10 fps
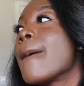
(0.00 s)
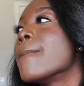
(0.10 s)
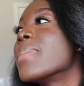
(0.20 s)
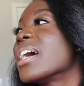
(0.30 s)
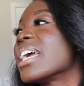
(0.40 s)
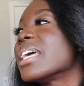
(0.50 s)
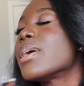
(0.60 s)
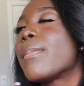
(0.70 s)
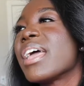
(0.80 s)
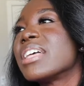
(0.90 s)
But
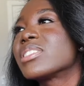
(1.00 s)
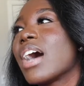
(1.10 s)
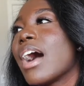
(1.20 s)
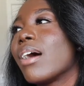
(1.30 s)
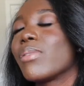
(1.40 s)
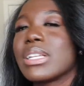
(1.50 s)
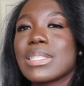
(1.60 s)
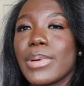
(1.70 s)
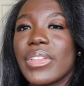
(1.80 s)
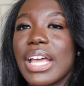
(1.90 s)
it depends on how I wanna
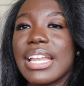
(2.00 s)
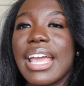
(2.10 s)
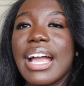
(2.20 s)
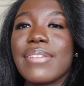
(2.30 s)
smell that day.